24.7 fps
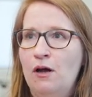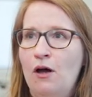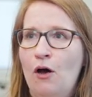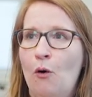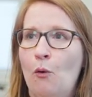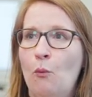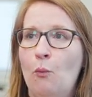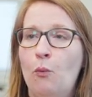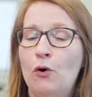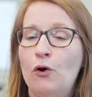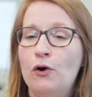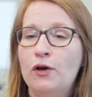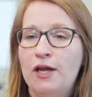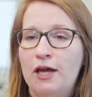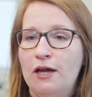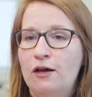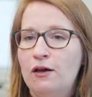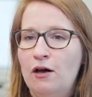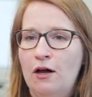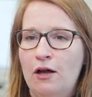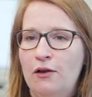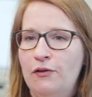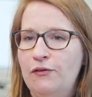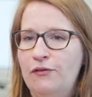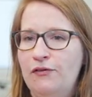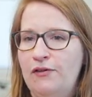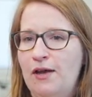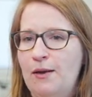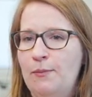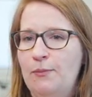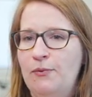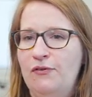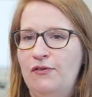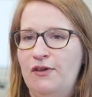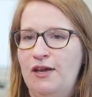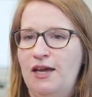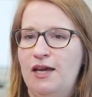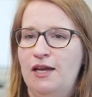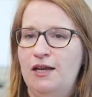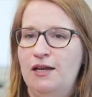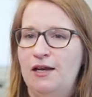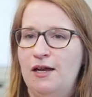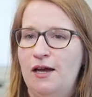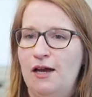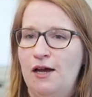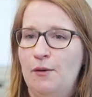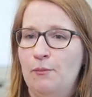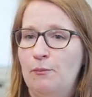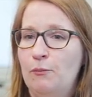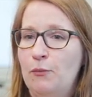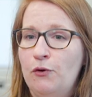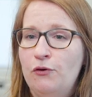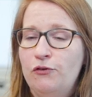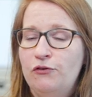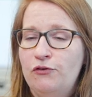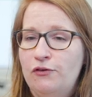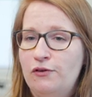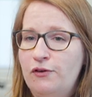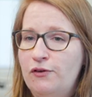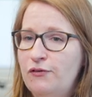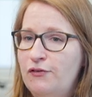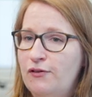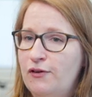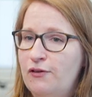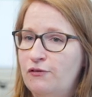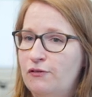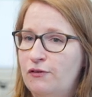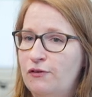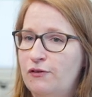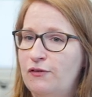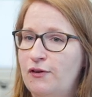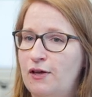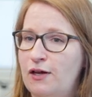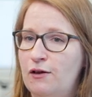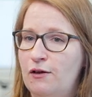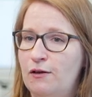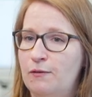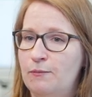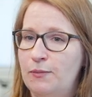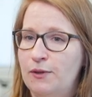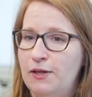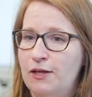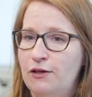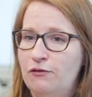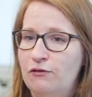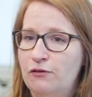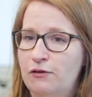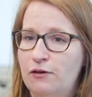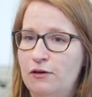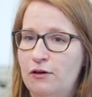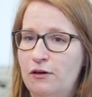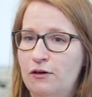a working concept in merger decisions in competition